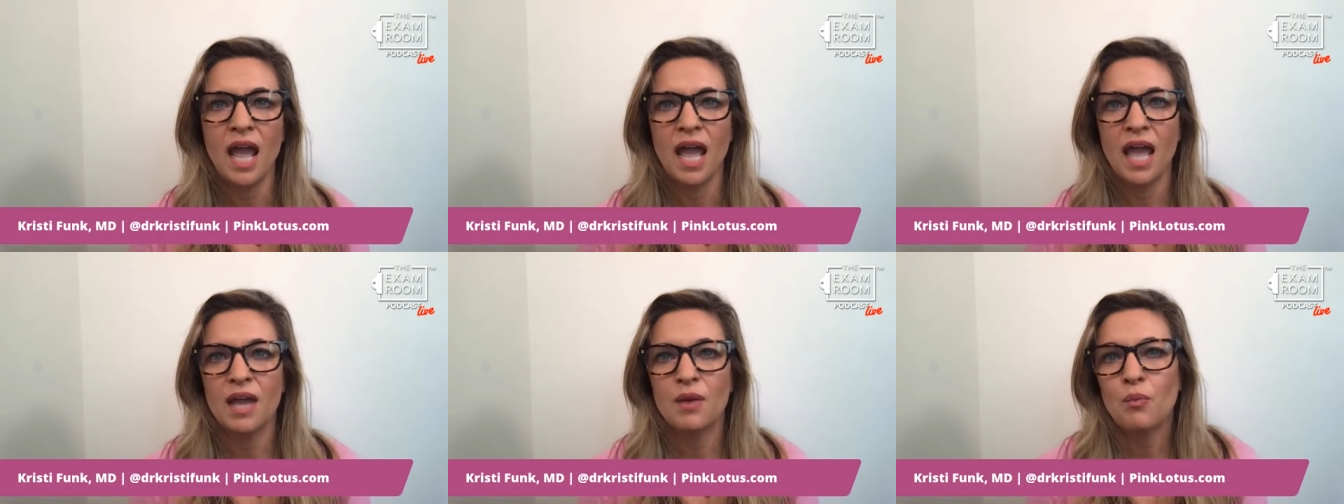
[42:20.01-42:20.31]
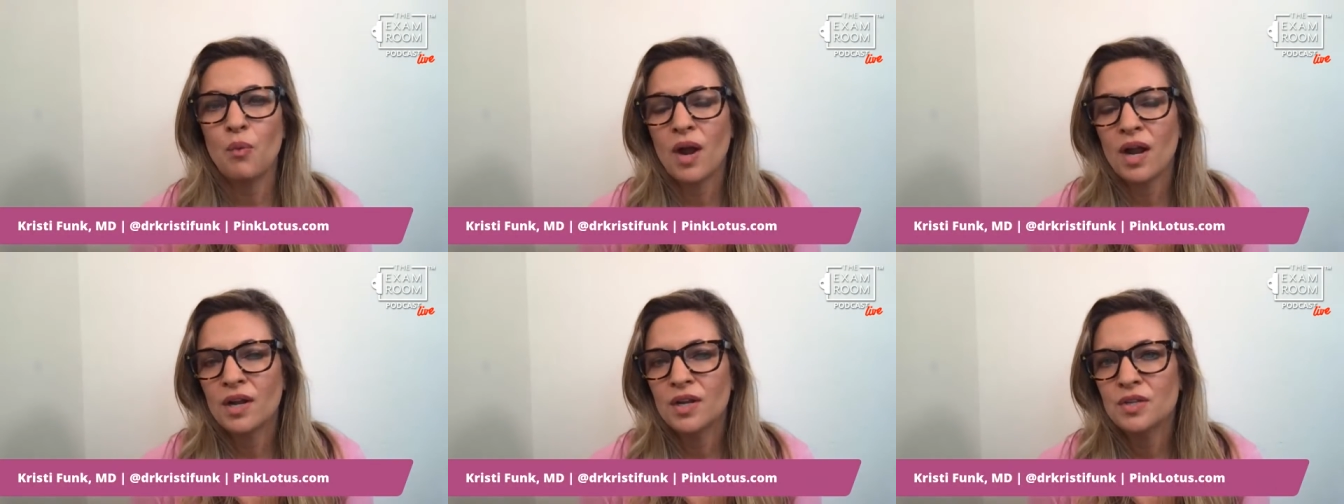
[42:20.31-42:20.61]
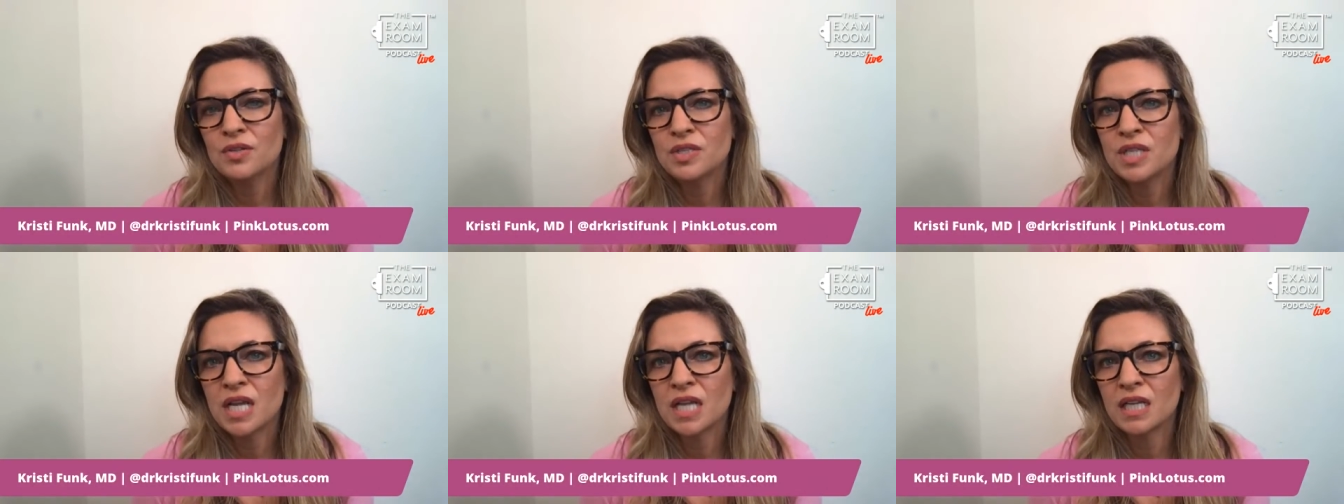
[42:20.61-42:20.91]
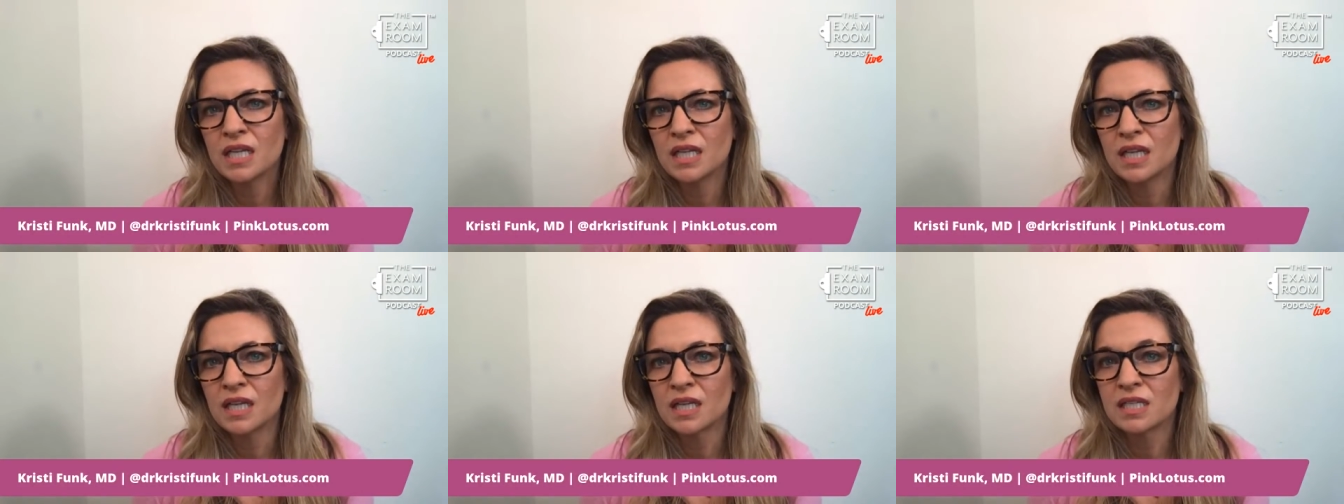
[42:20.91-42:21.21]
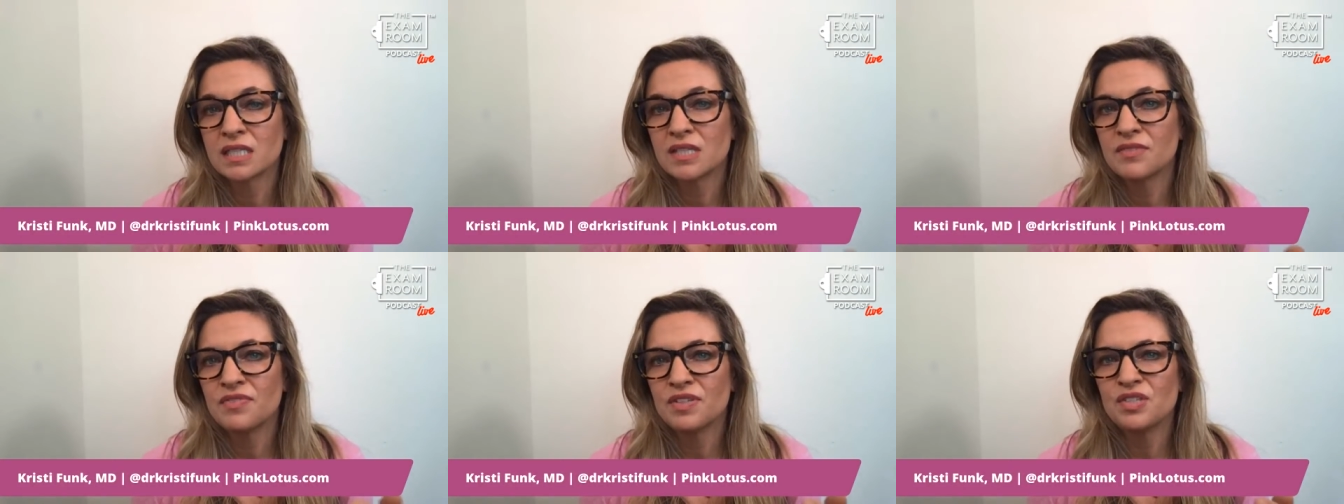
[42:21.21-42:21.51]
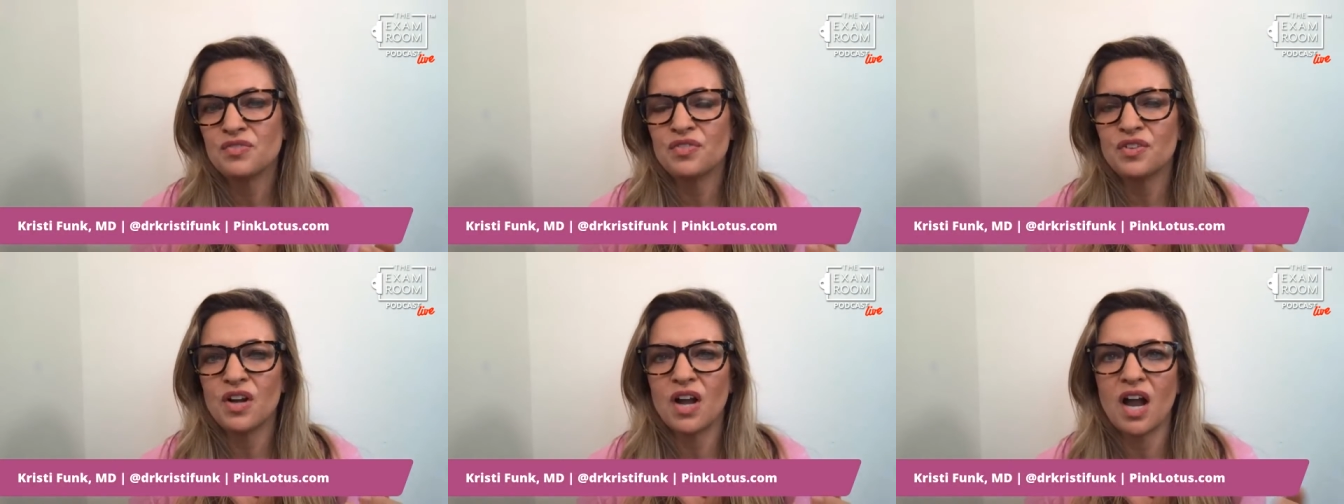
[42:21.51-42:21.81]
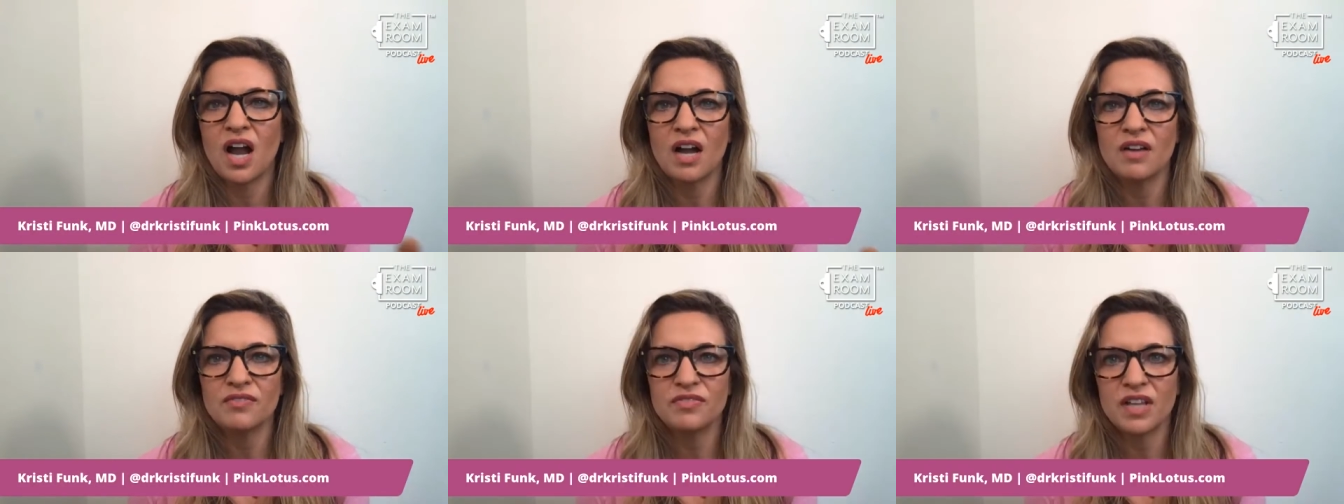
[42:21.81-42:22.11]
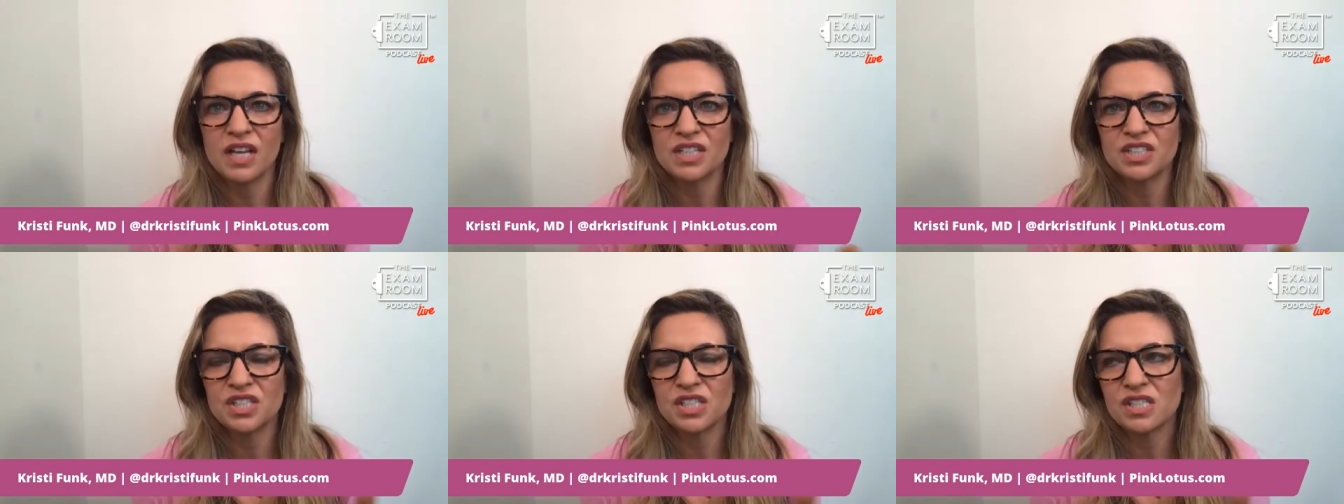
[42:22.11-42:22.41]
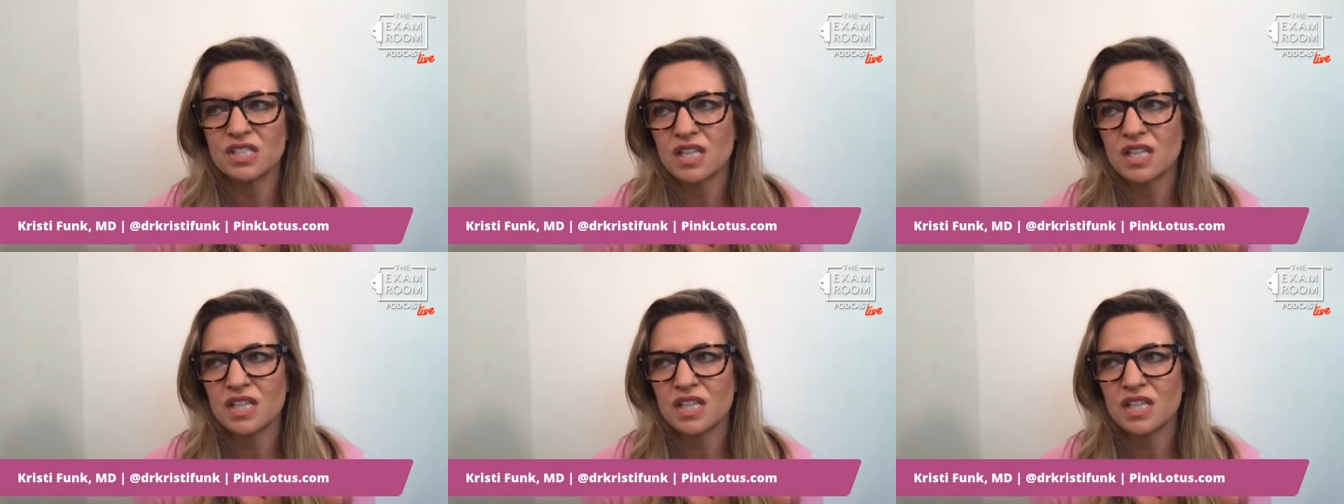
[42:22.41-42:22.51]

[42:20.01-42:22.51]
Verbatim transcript: And why are you taking it? Because if it's for hot flashes,